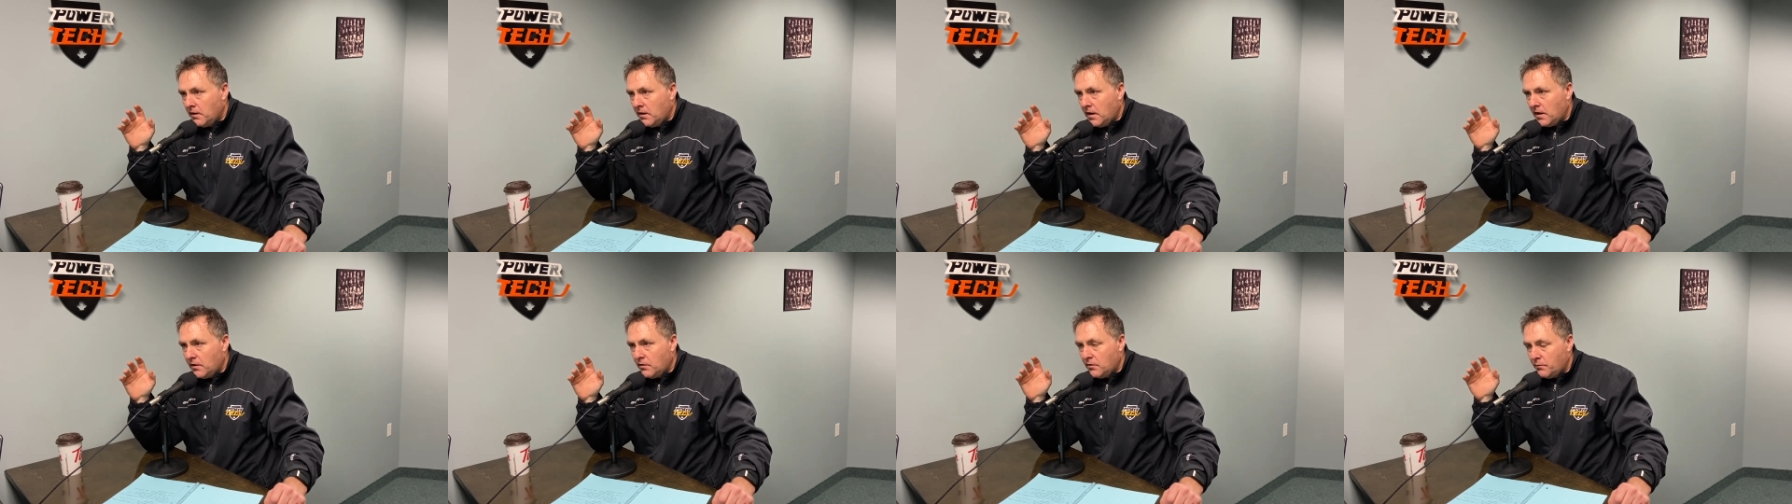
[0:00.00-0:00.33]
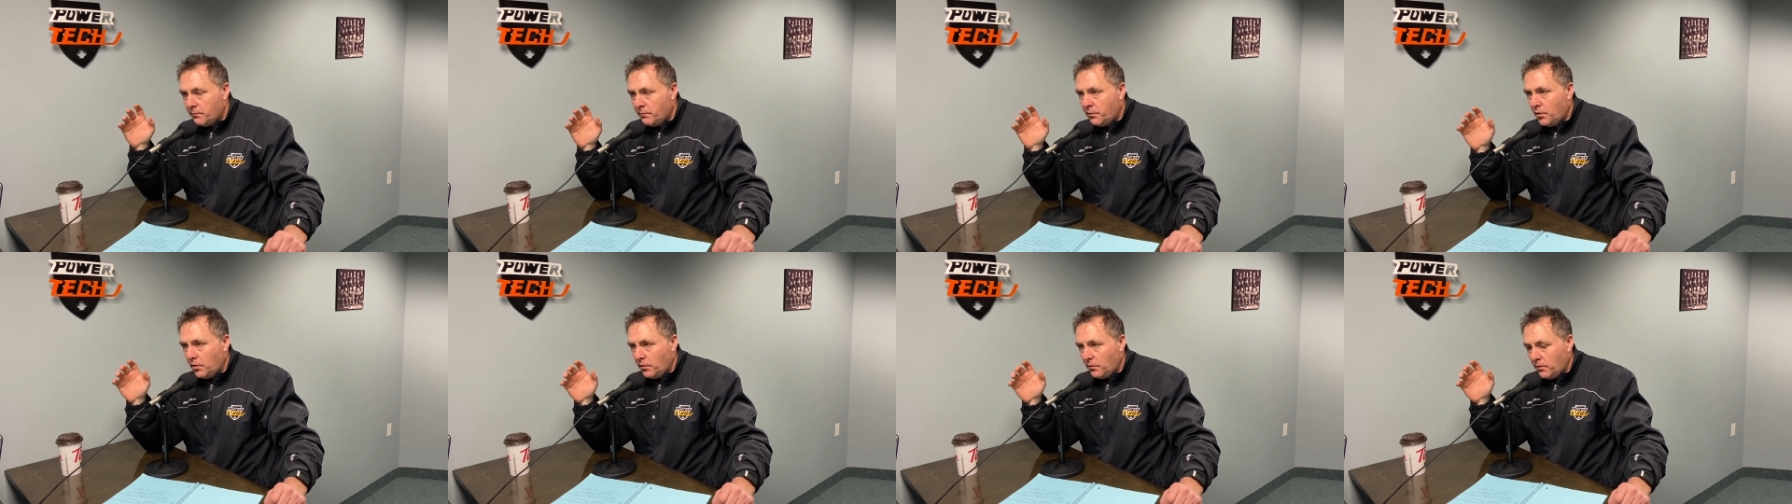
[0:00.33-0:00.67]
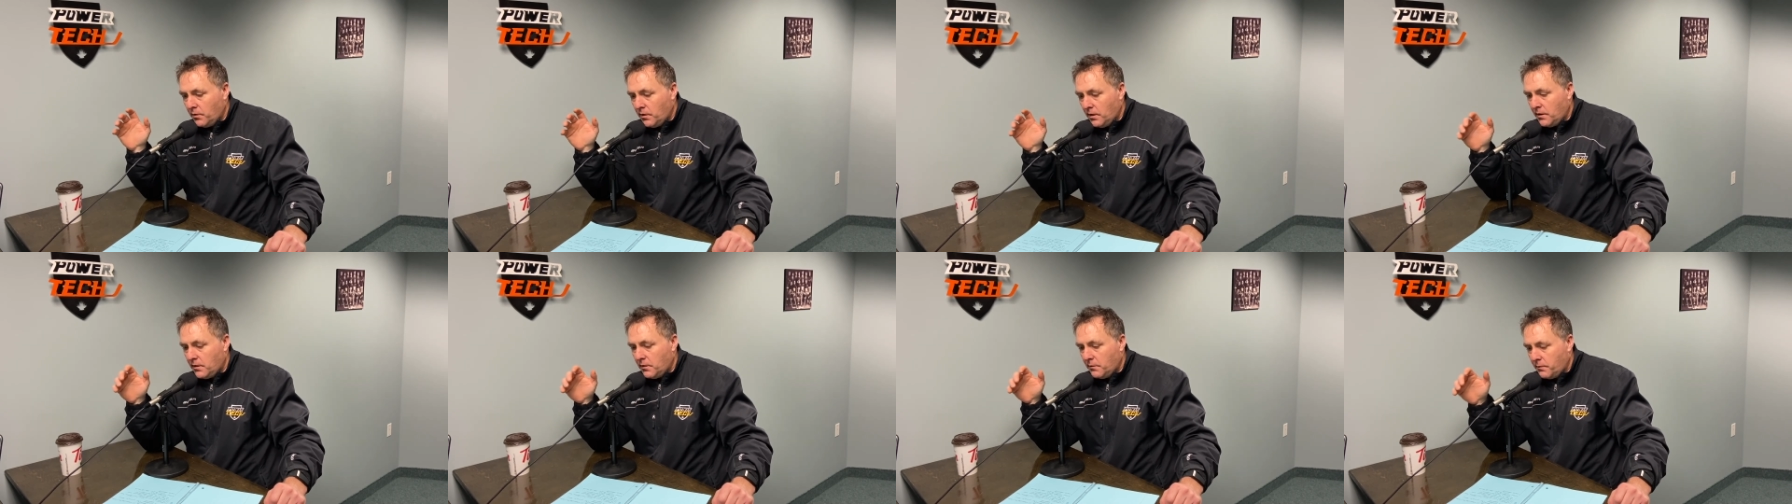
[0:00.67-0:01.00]
and you
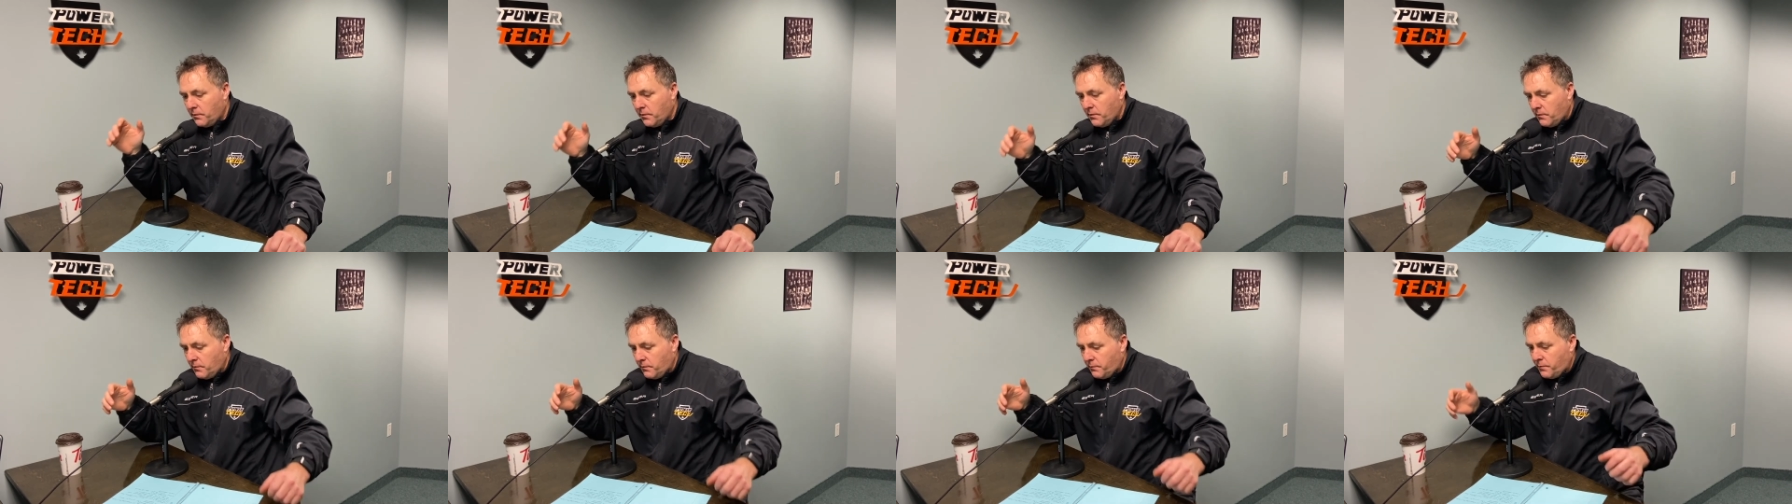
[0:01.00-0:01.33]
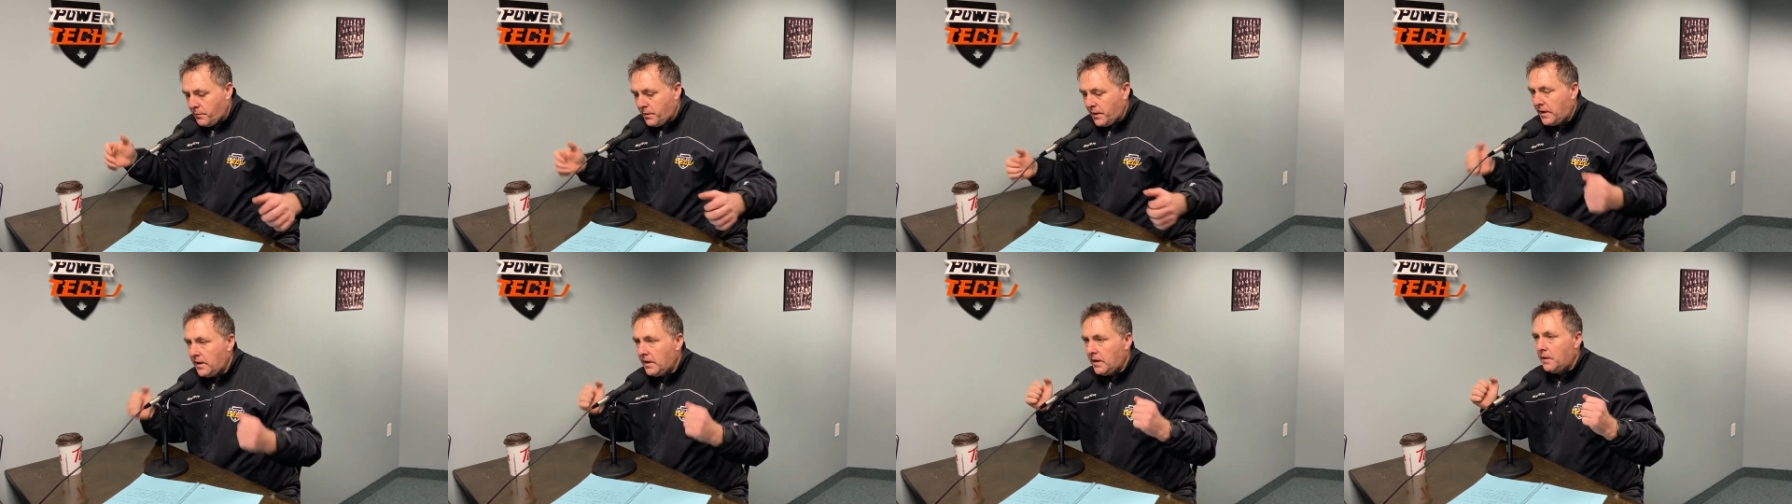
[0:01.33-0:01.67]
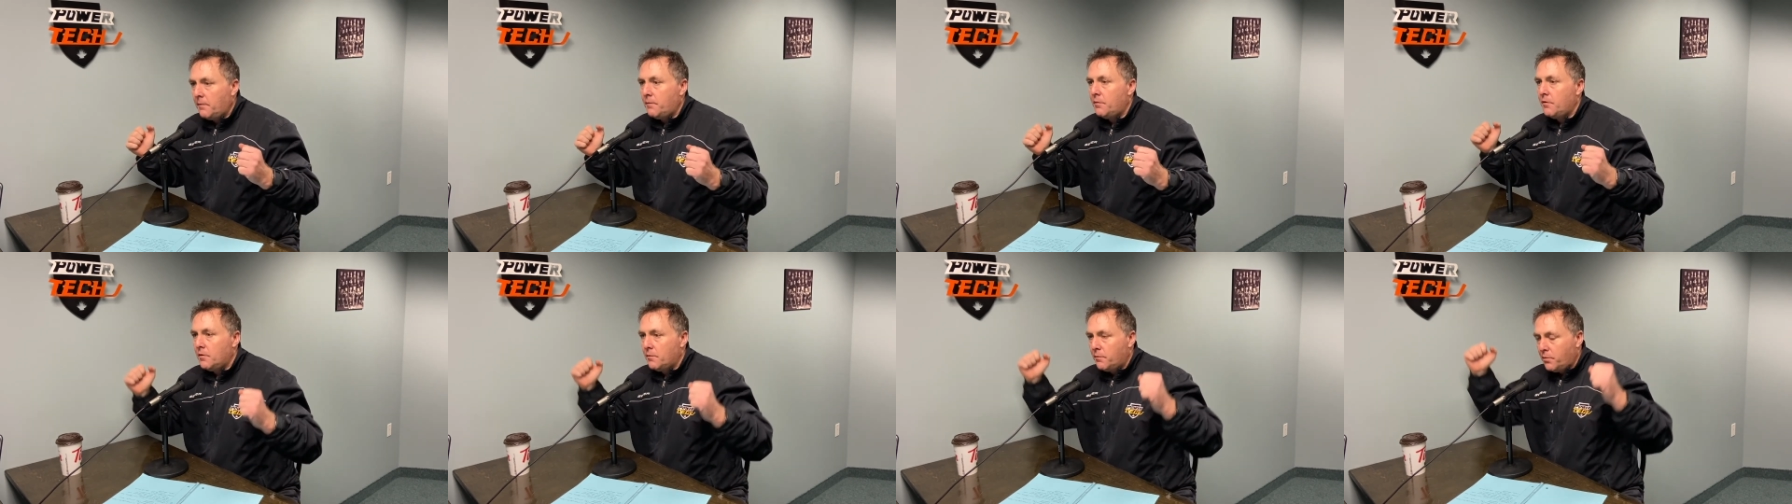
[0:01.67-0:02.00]
pick it up and